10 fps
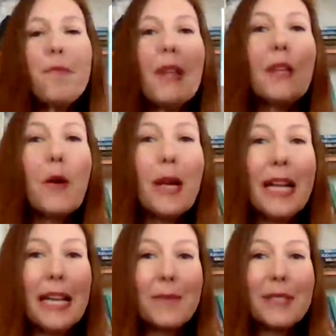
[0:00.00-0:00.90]
Yoga
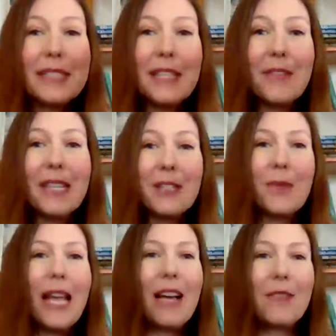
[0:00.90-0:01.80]
Animal series.
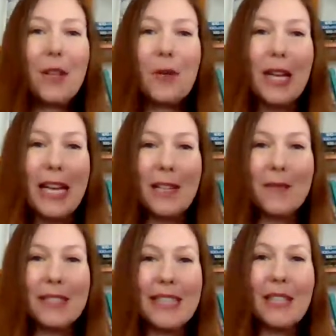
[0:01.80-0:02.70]
We have Yoga
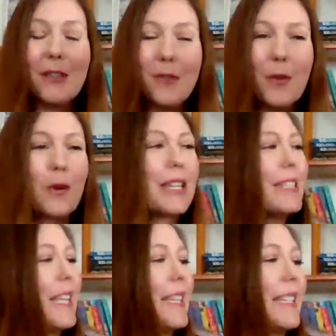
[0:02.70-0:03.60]
Animals in the
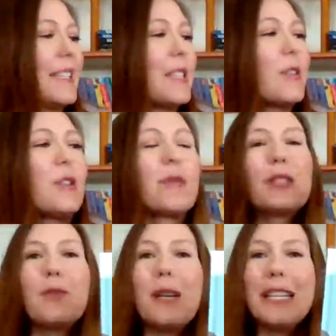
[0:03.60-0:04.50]
Forest, and this is our
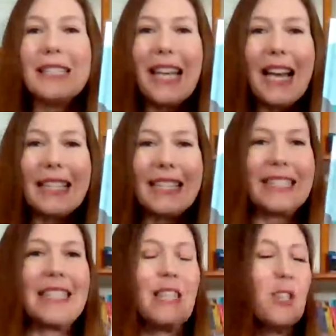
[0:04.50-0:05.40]
newest one. It's At the
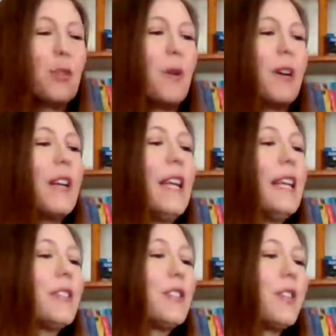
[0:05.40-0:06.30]
Seashore.
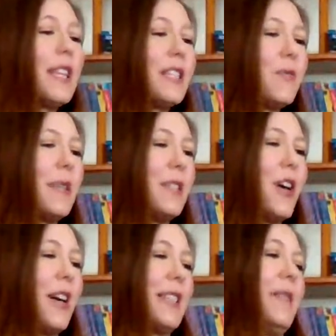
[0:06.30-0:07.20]
So this one
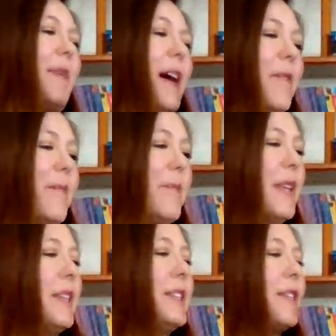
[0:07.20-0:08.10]
talks about
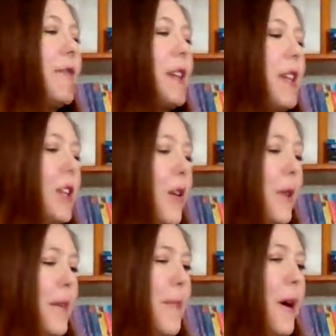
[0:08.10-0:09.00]
different
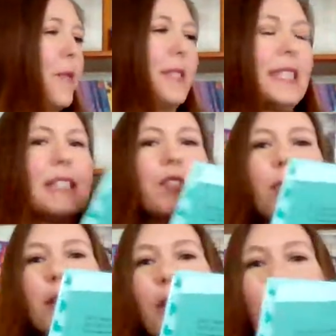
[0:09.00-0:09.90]
yoga poses. So
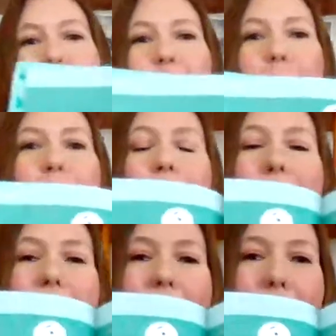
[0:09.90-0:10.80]
it talks about the
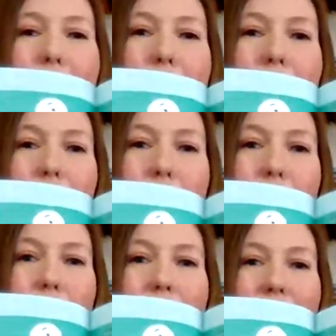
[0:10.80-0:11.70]
animals
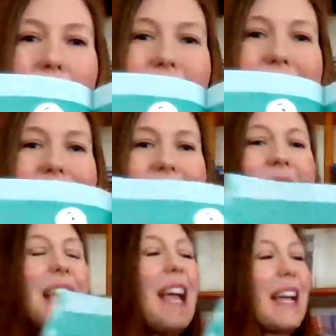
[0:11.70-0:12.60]
stretching,
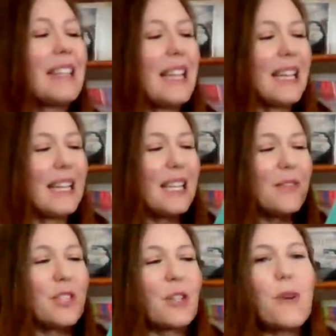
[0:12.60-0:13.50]
and then it
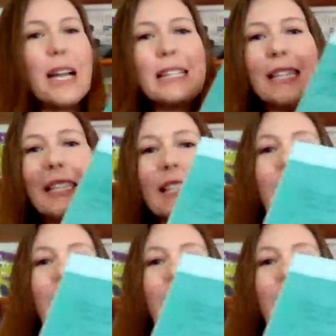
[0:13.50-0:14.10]
gives you ideas on